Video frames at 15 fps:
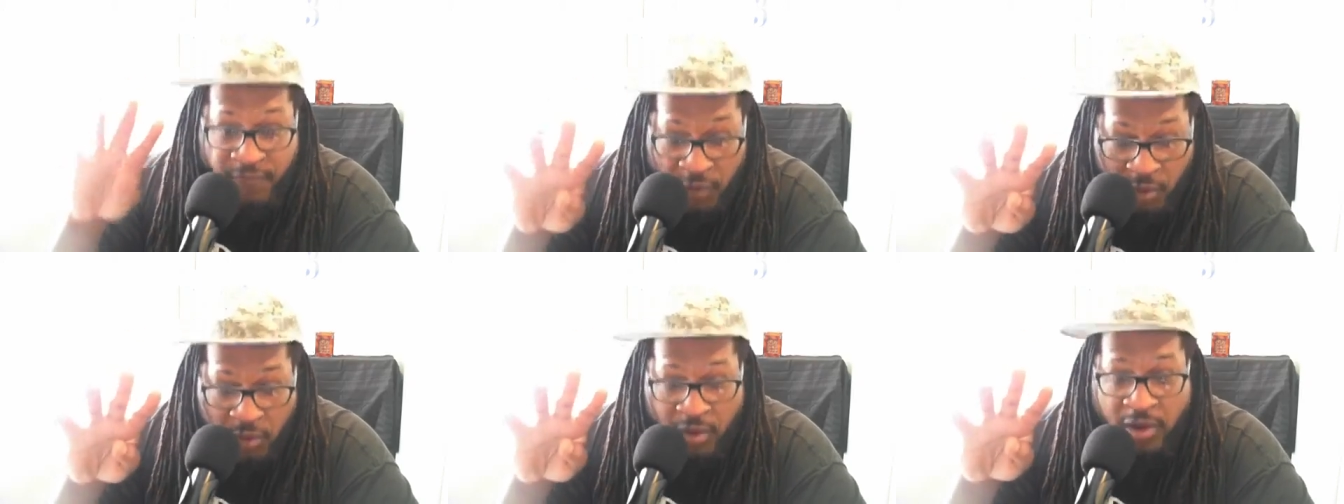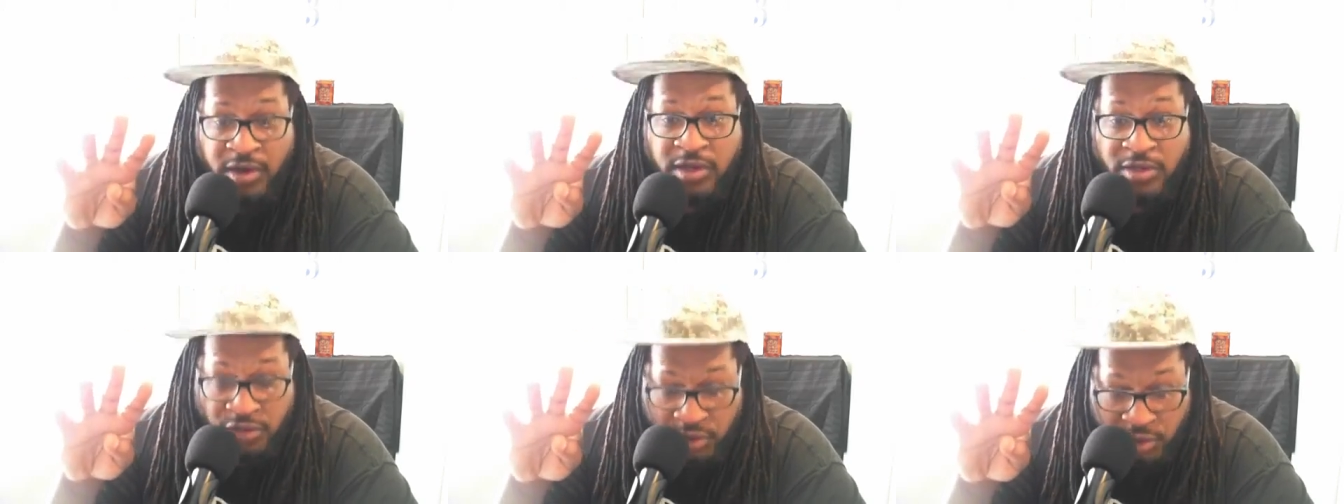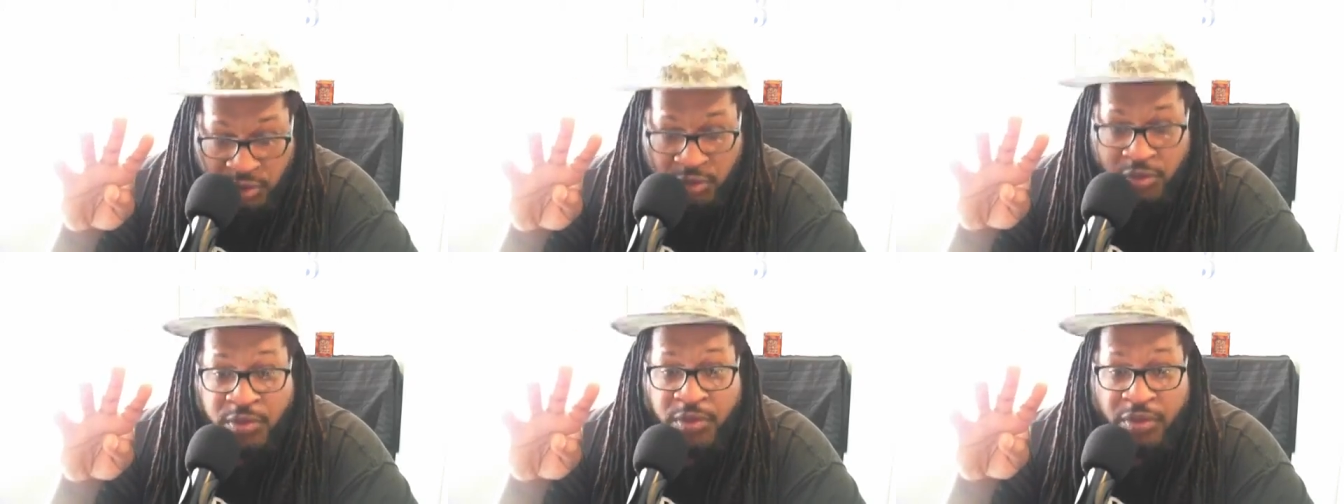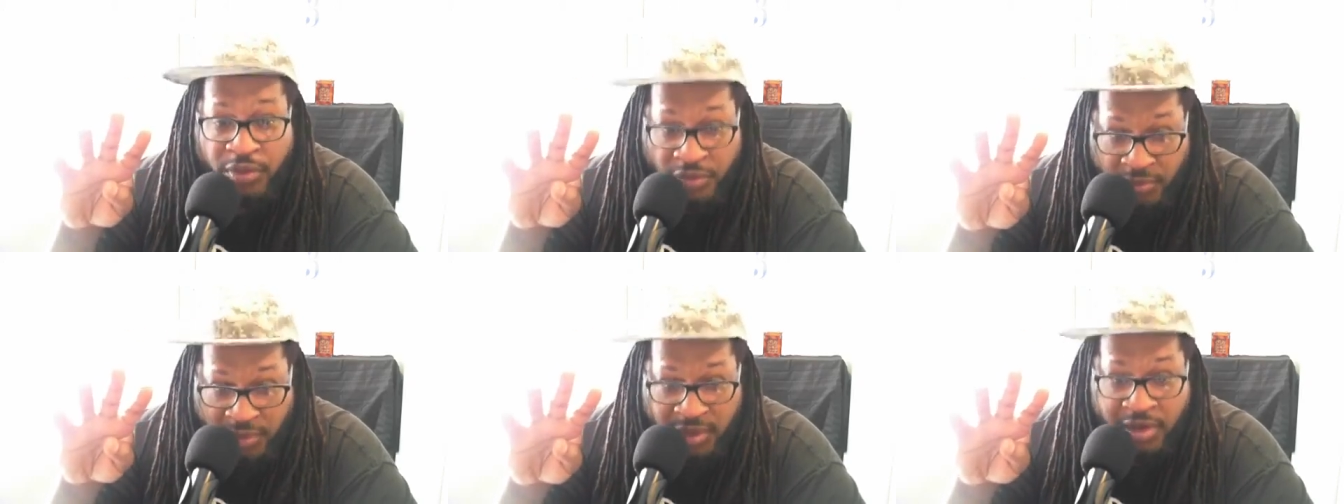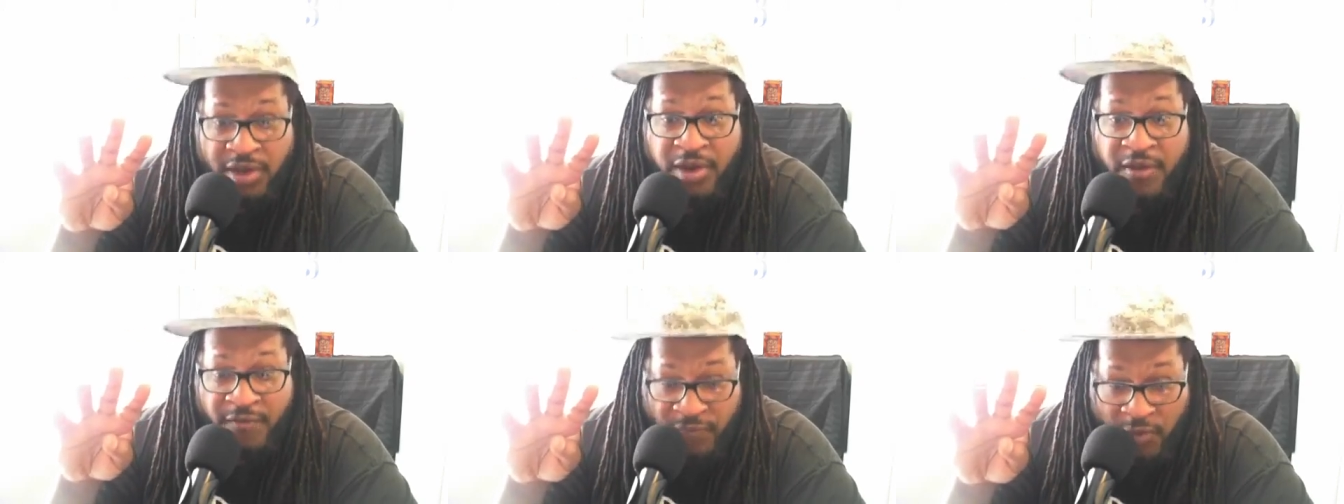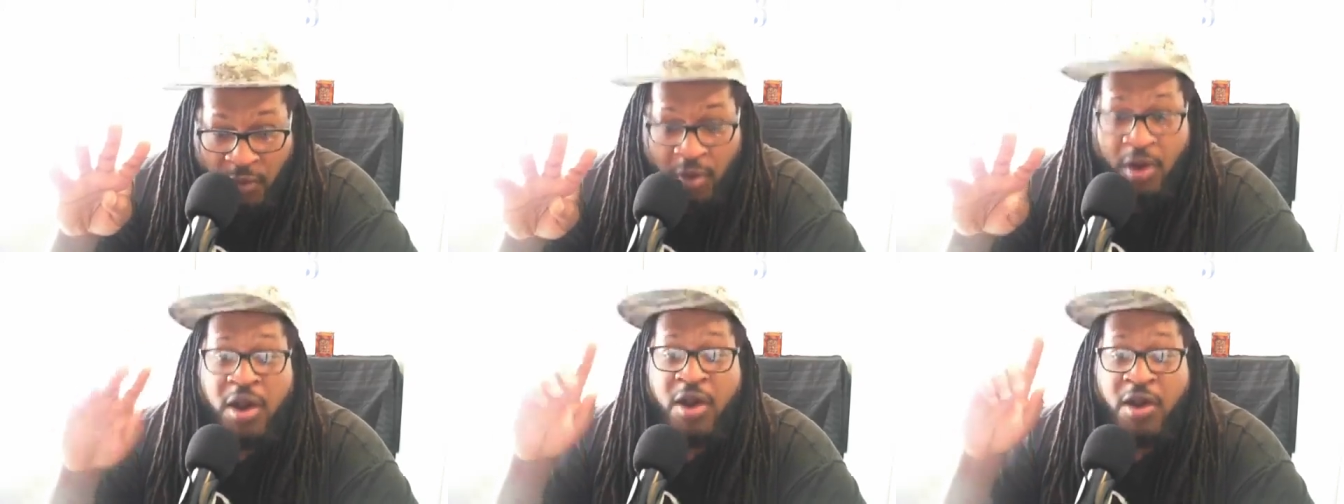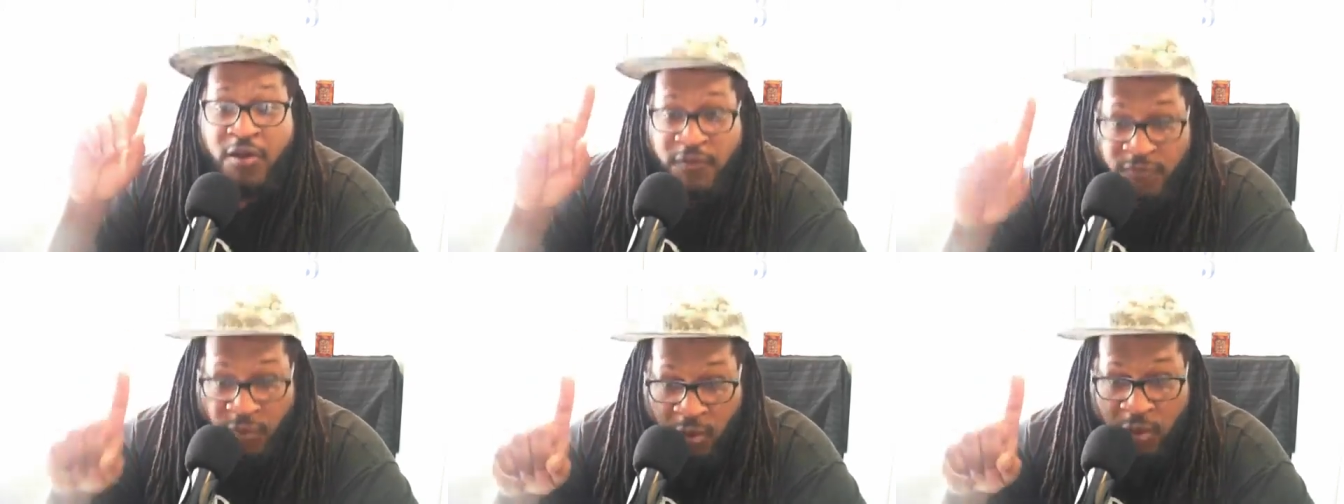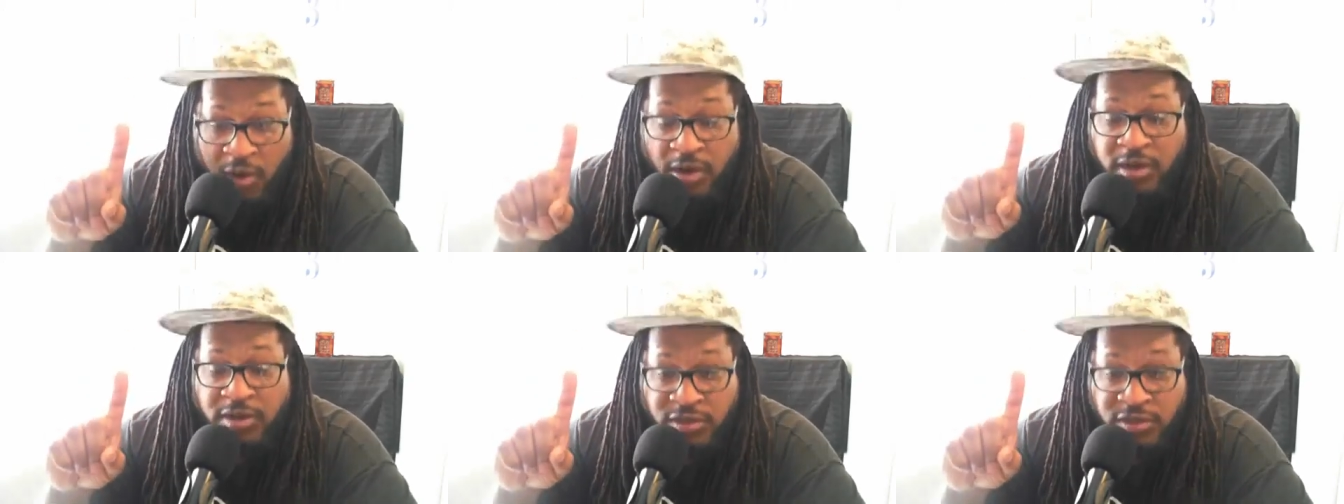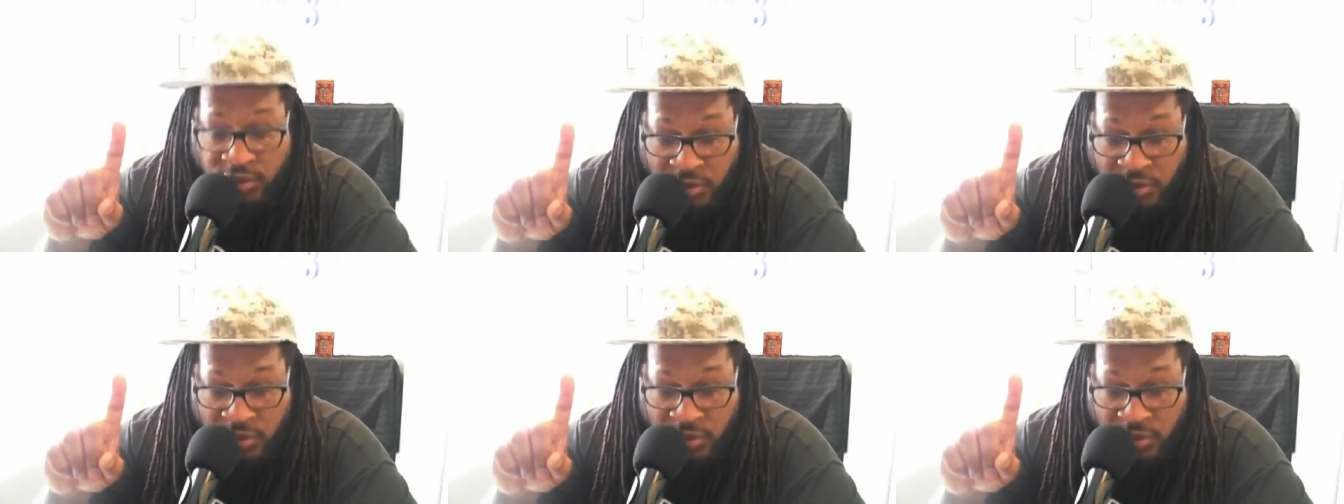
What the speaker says: 4, 2, 3, 4, 4,